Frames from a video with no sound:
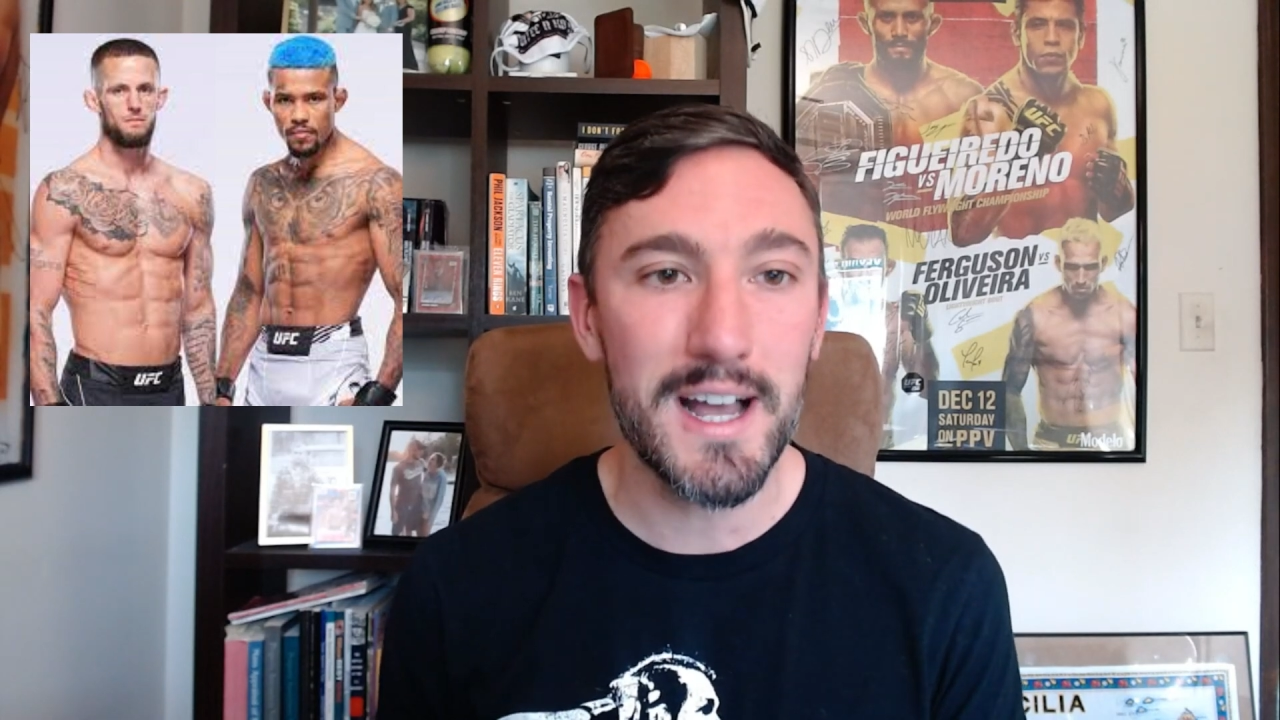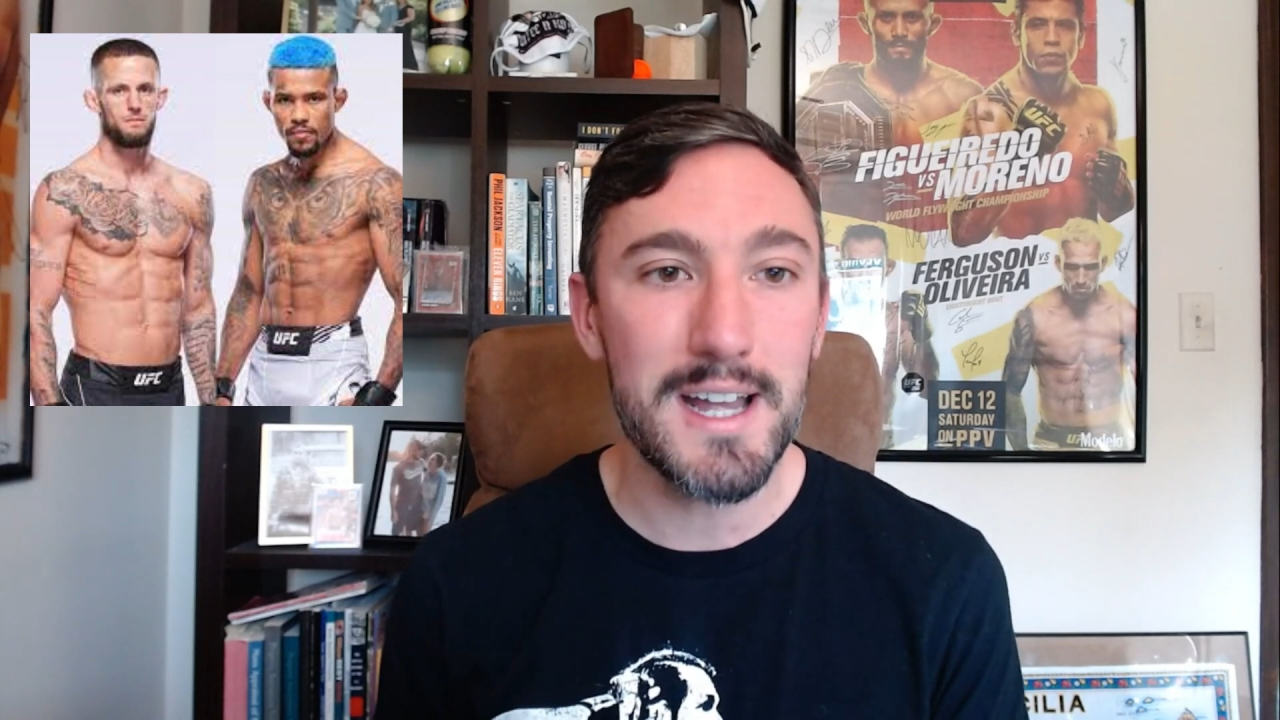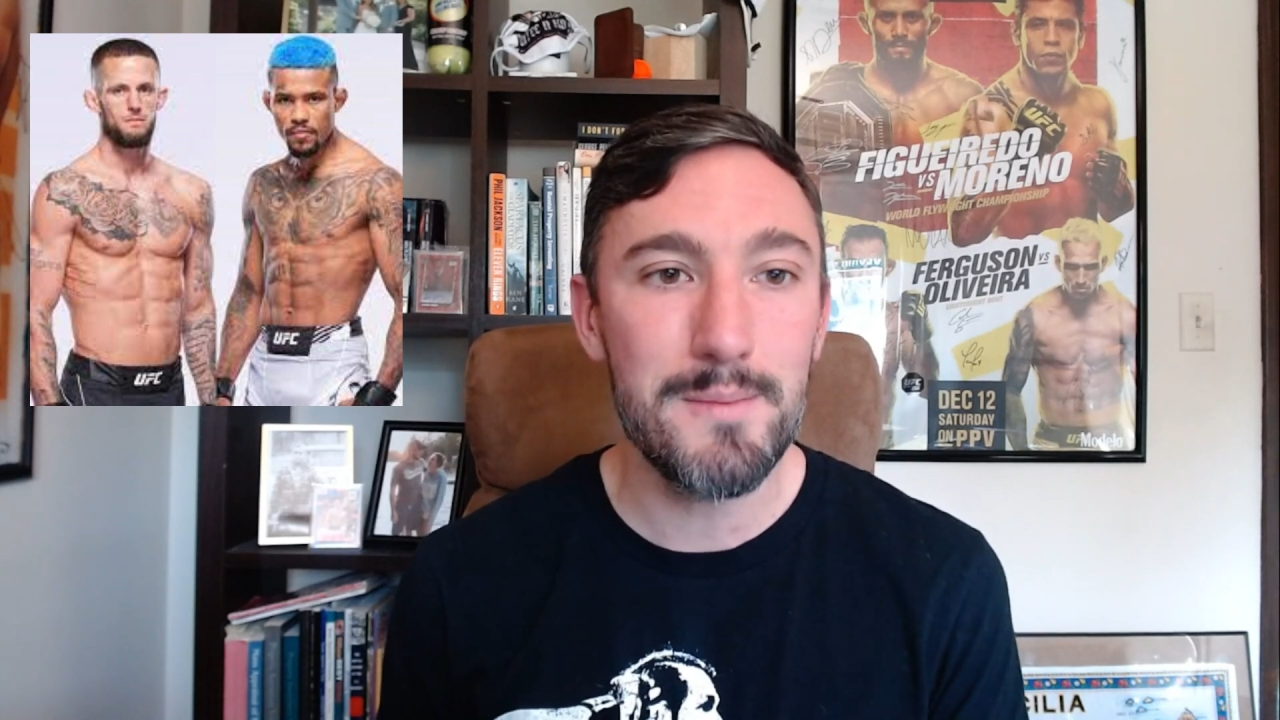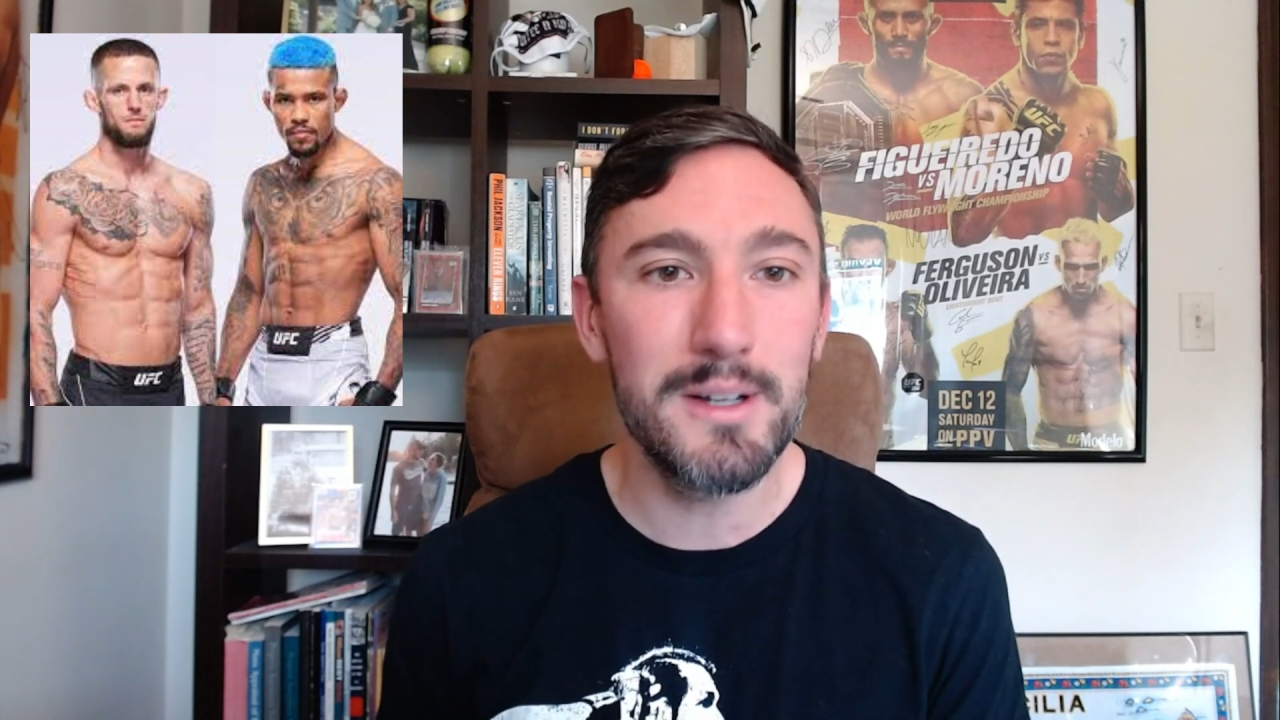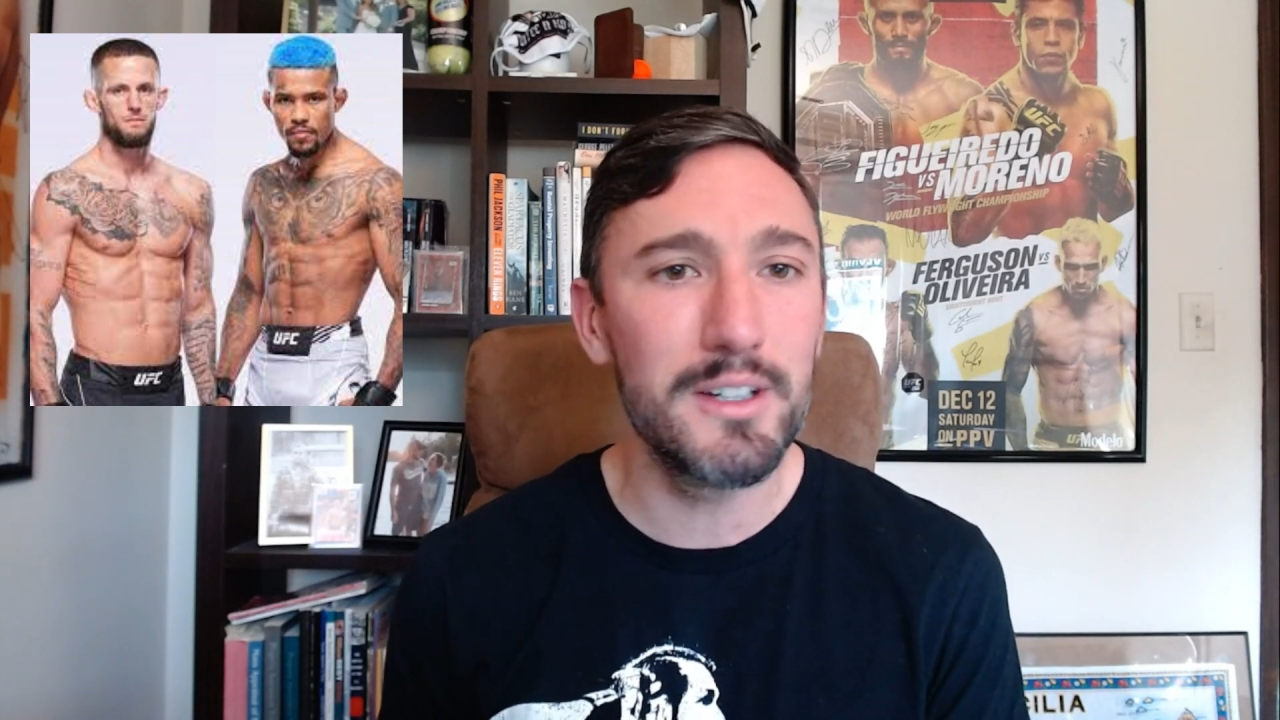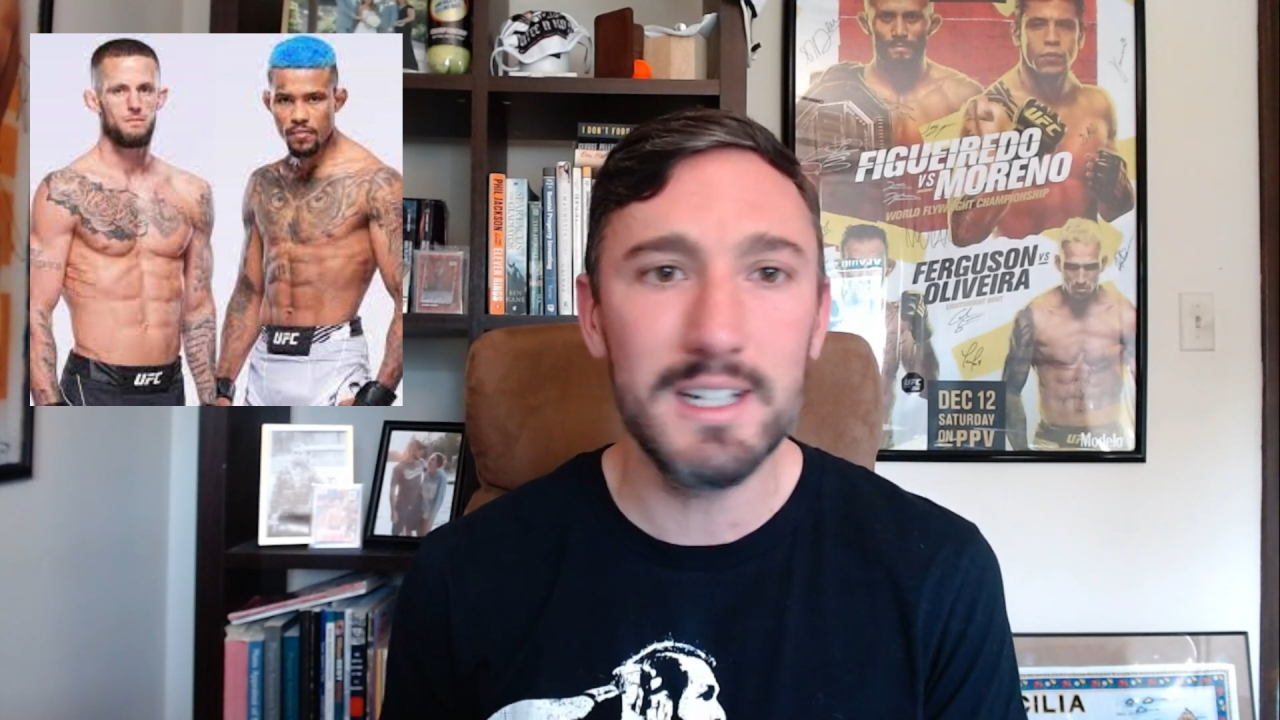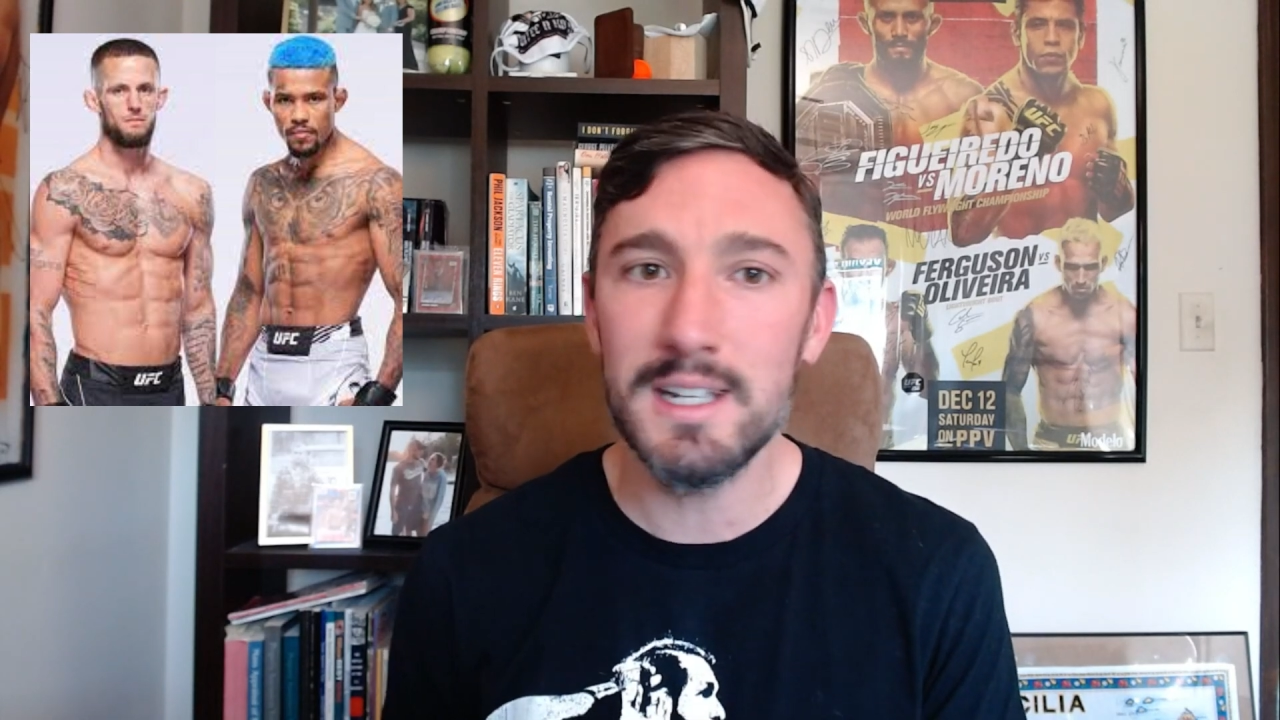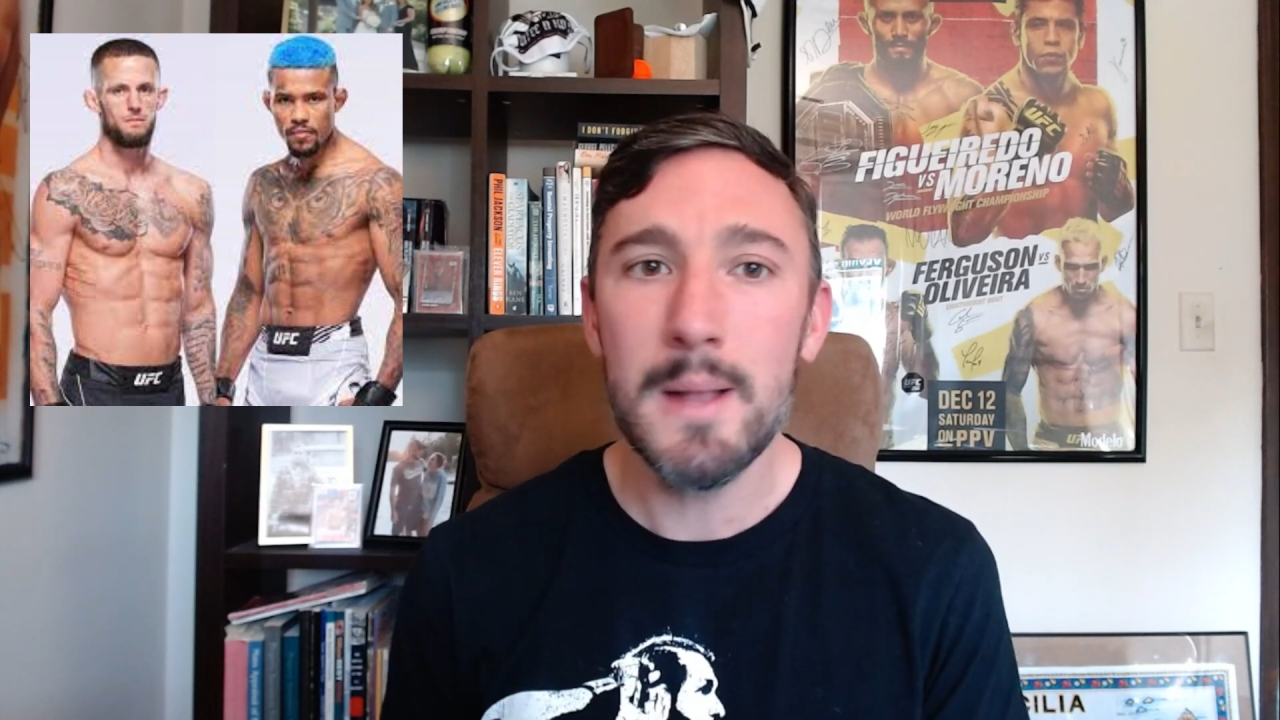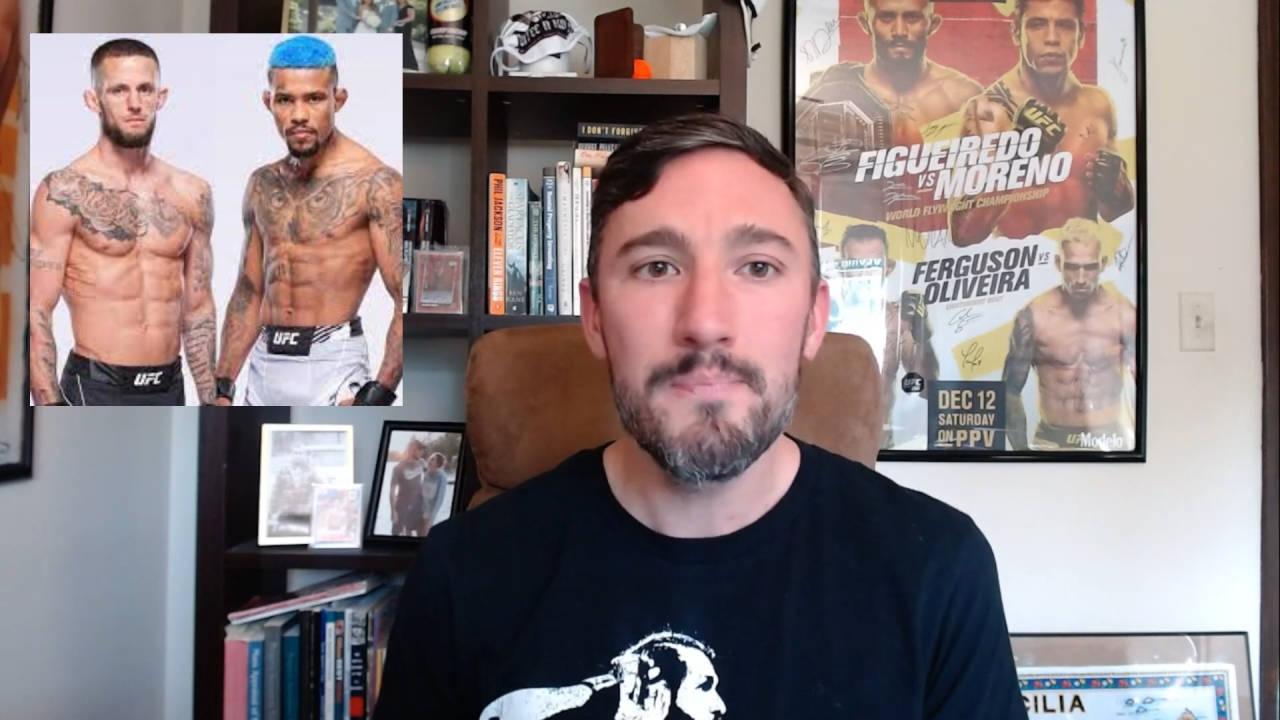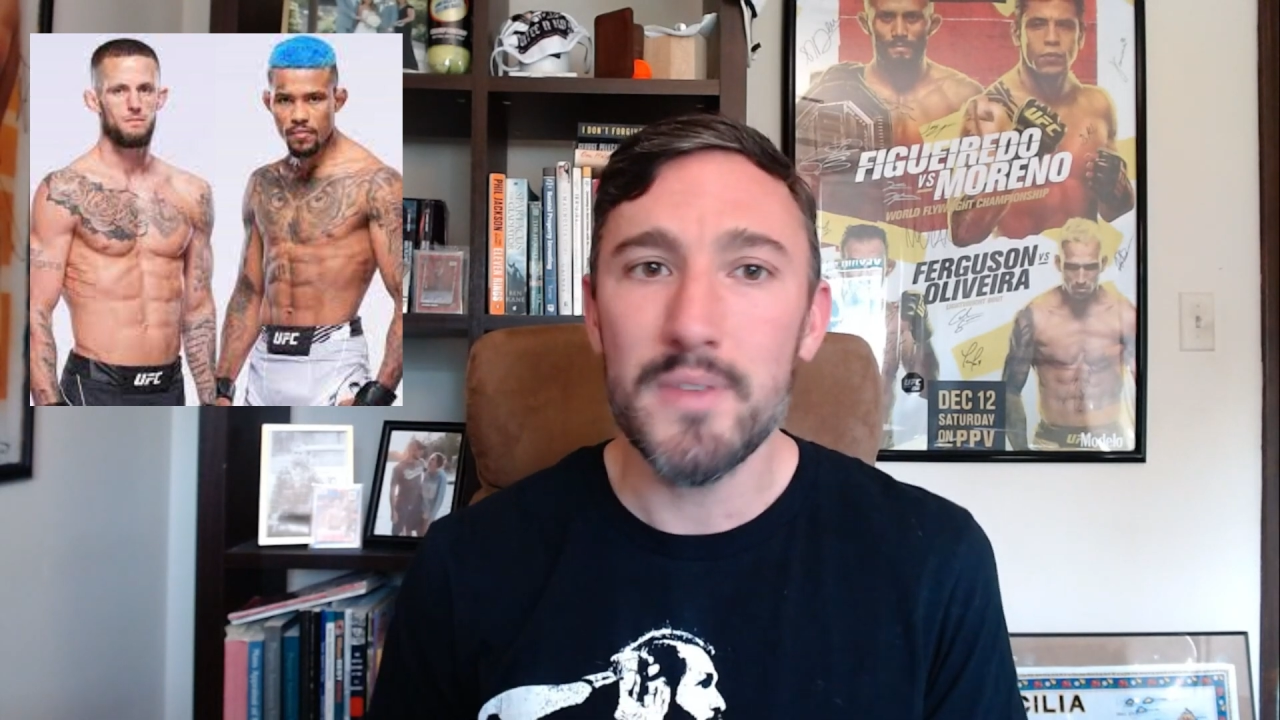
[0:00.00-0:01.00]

liability,